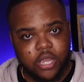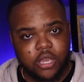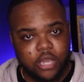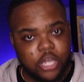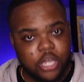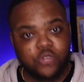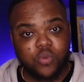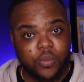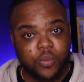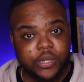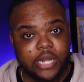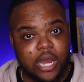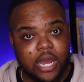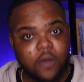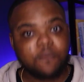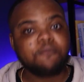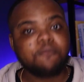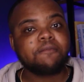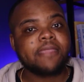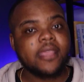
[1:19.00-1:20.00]
here's what we
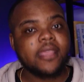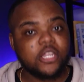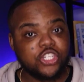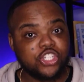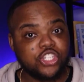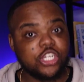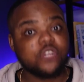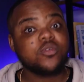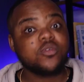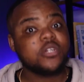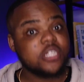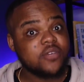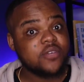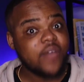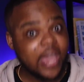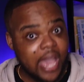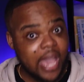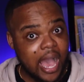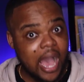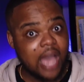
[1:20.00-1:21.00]
know.
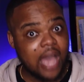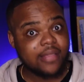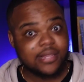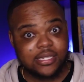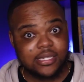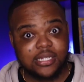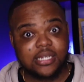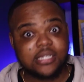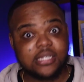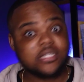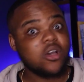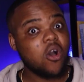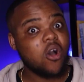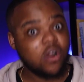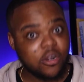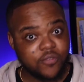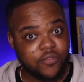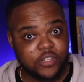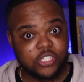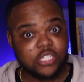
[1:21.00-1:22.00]
Generative A I, this is
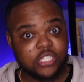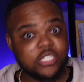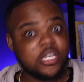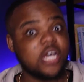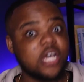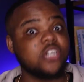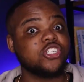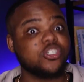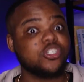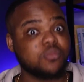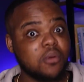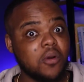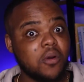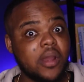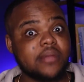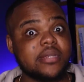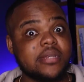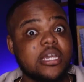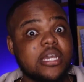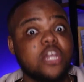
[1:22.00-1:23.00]
artificial intelligence
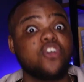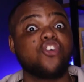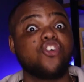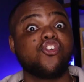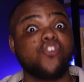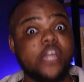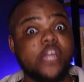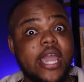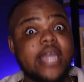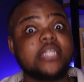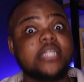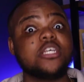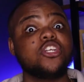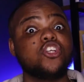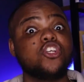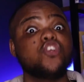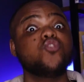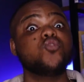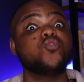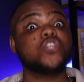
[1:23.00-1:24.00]
programs that can create
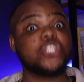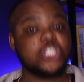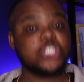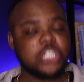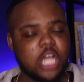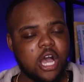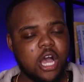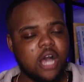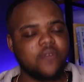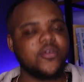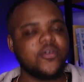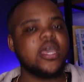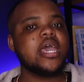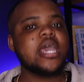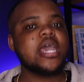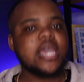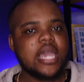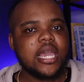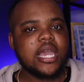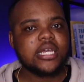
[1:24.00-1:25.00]
new stuff,
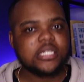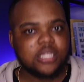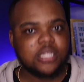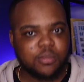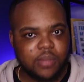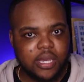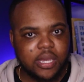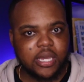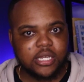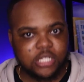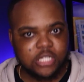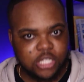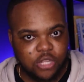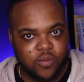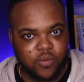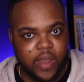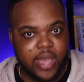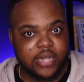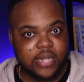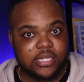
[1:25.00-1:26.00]
is the biggest
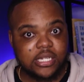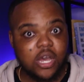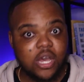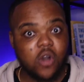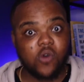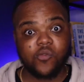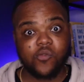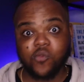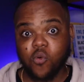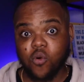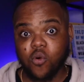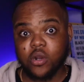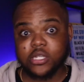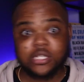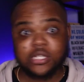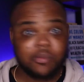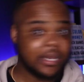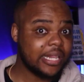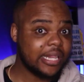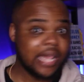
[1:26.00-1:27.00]
threat. So for
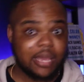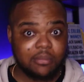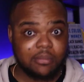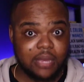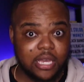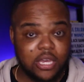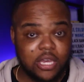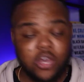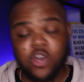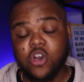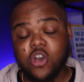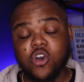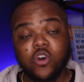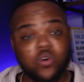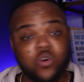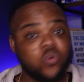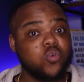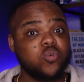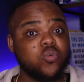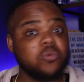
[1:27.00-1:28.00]
somebody like me
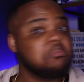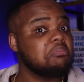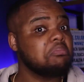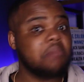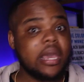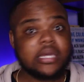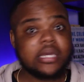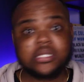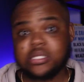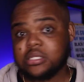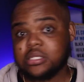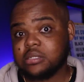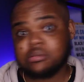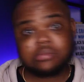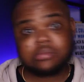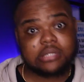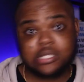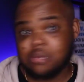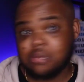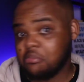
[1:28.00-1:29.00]
who makes
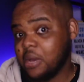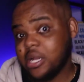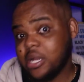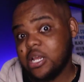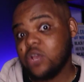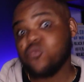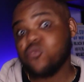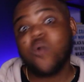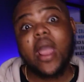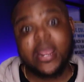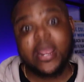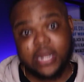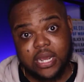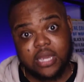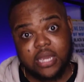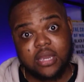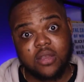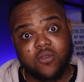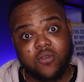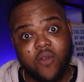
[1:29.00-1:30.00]
some money
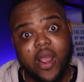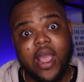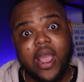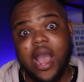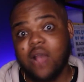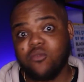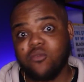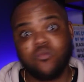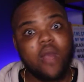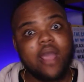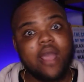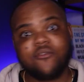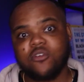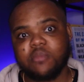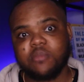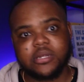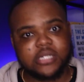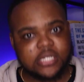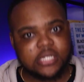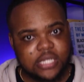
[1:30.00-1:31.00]
writing, right? I write for
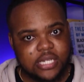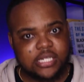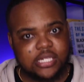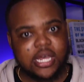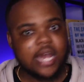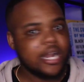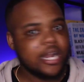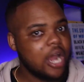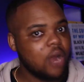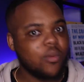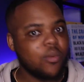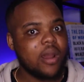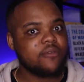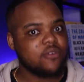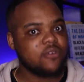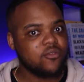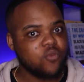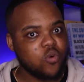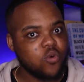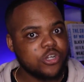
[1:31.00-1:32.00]
Business Insider, I write
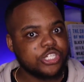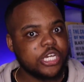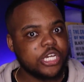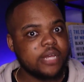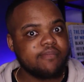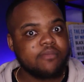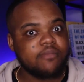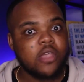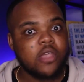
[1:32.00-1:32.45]
for Fortune.